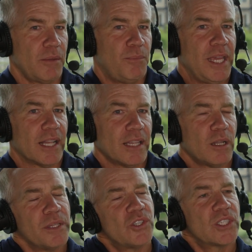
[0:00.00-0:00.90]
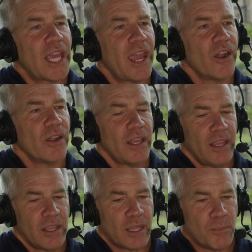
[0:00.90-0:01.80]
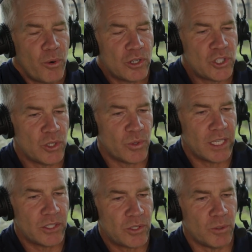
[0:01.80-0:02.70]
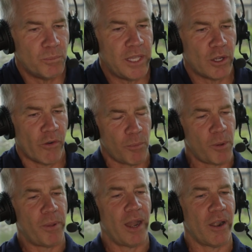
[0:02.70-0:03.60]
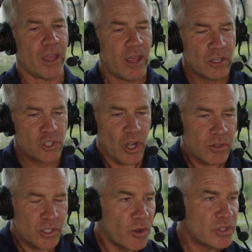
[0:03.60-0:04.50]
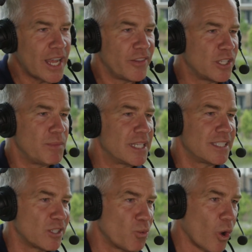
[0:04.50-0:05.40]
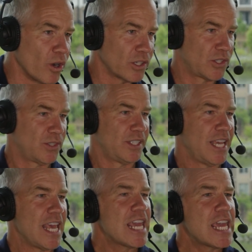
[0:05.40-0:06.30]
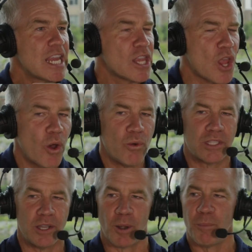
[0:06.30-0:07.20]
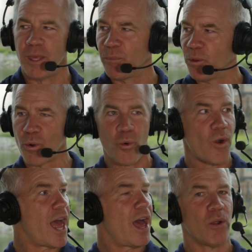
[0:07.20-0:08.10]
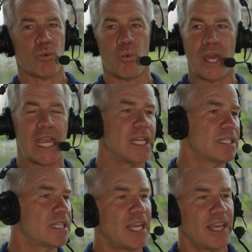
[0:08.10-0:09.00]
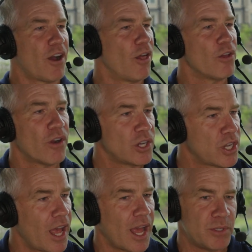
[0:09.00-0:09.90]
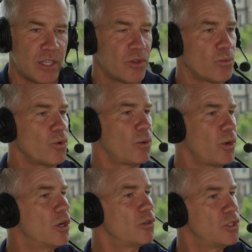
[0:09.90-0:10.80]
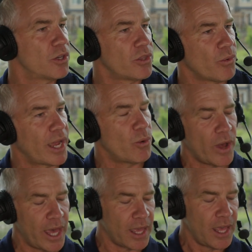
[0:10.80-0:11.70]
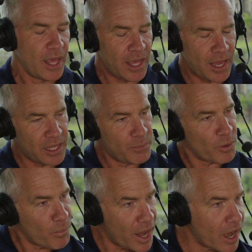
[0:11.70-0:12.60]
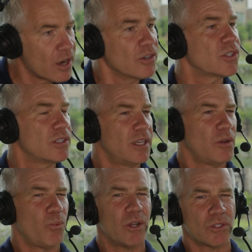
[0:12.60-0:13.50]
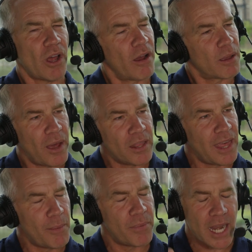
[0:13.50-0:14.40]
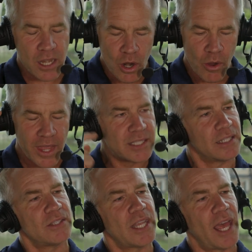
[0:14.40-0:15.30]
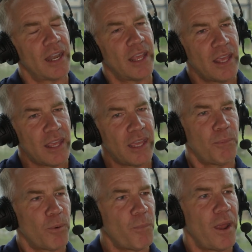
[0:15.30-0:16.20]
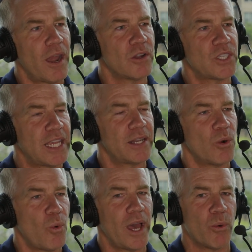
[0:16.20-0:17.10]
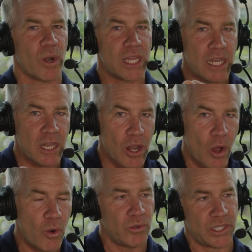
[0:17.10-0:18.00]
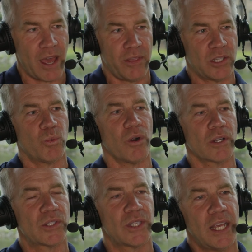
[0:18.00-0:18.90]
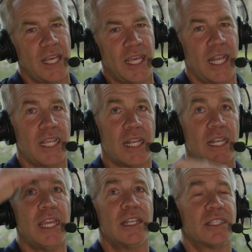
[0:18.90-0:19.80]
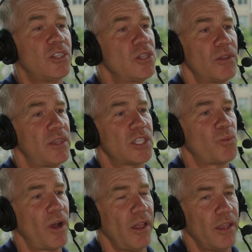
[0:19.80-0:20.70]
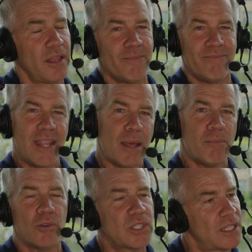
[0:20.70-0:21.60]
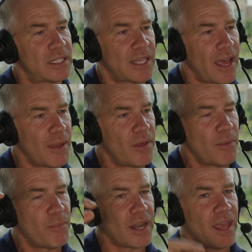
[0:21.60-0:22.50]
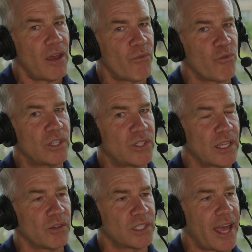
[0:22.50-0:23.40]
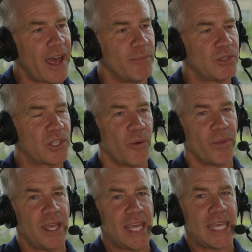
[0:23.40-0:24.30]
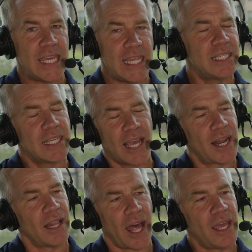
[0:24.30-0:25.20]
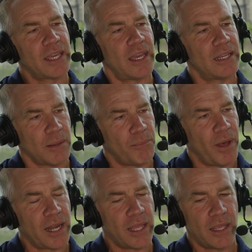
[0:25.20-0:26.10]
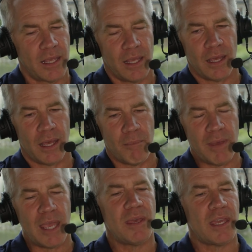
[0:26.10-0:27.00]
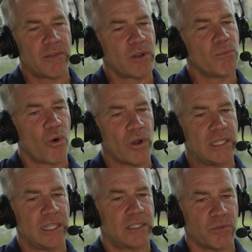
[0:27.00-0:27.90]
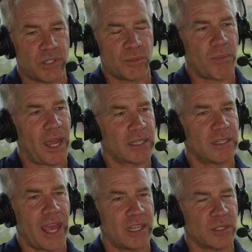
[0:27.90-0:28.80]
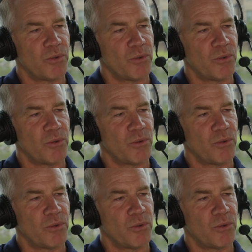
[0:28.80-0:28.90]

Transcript: being a little bit scared can push you into being overprepared. Charles knows how this business works. He knows there are people around waiting to take all of our jobs if and when we don't do it the right way, and he prepares. We don't talk about that, but I know that's in his head. He prepares in a way where he knows how this works and he needs to do it this well, not most of the time, but every single time. So easy guy to like as a buddy, uh, maybe even more easy to respect as a